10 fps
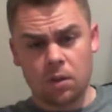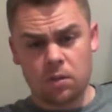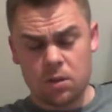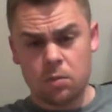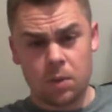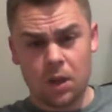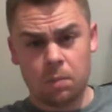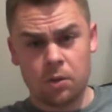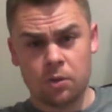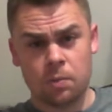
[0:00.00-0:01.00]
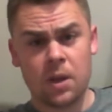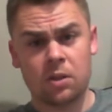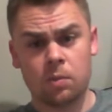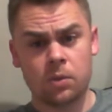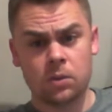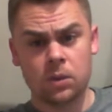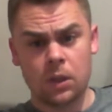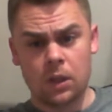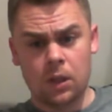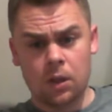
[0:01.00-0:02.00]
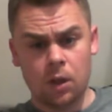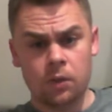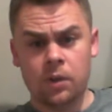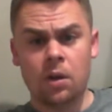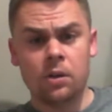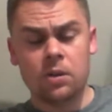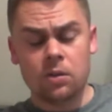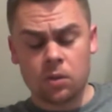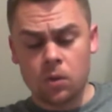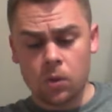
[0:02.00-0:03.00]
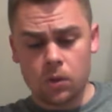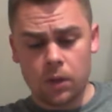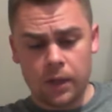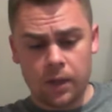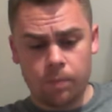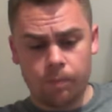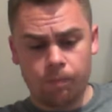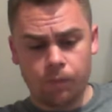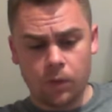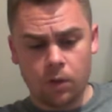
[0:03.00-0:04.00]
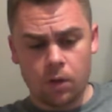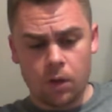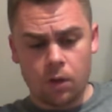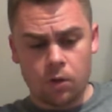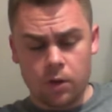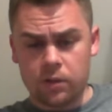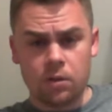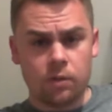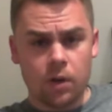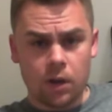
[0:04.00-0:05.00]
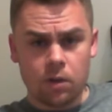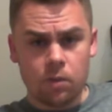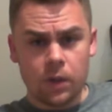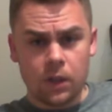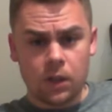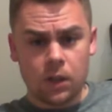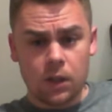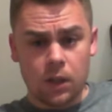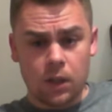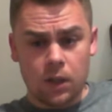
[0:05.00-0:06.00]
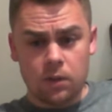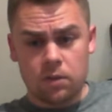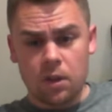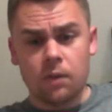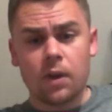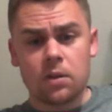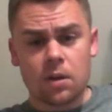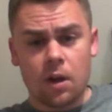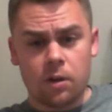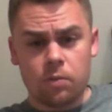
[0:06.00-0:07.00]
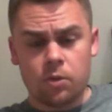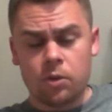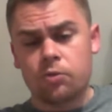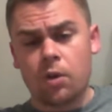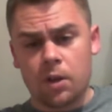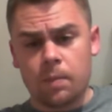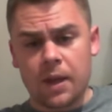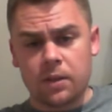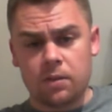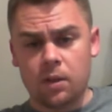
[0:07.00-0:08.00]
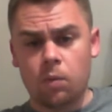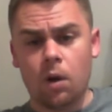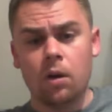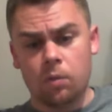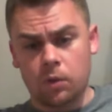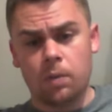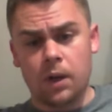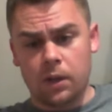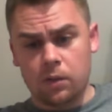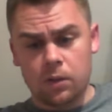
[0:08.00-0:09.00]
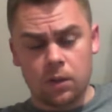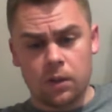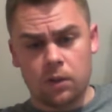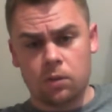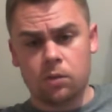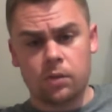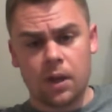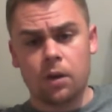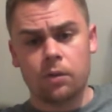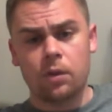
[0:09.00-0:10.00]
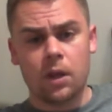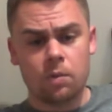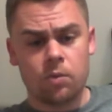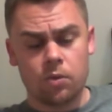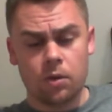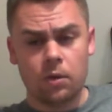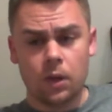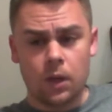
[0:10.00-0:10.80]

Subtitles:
I still put up a respectable over 90 score. Chris had a very good week. His defense carried him through. His running backs did what I was planning on doing. They sort of carried the game through.